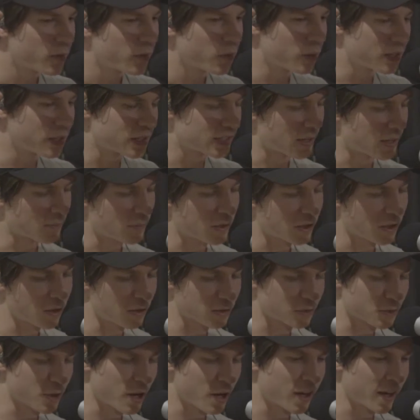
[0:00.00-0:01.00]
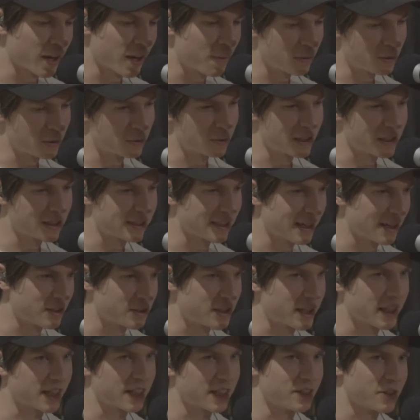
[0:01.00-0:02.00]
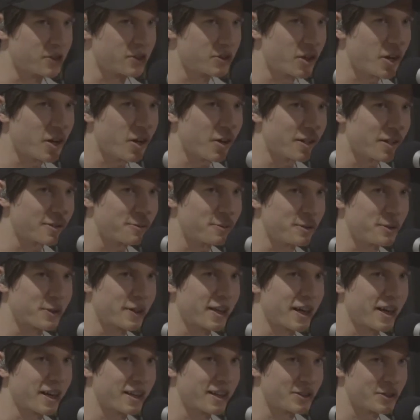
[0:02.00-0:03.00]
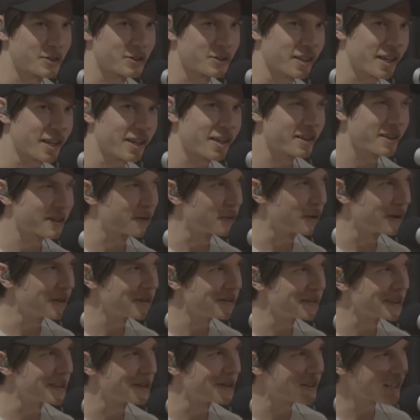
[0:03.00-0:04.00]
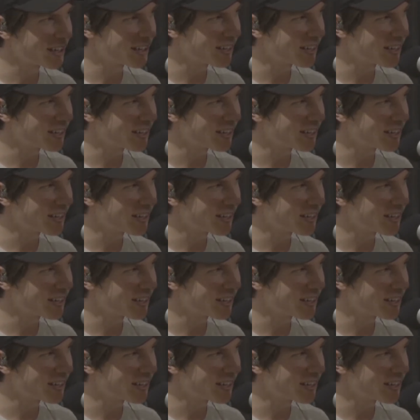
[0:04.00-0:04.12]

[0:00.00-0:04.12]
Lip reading: when something goes wrong in between sound check and the show, that's when you're kind of just like, well, here we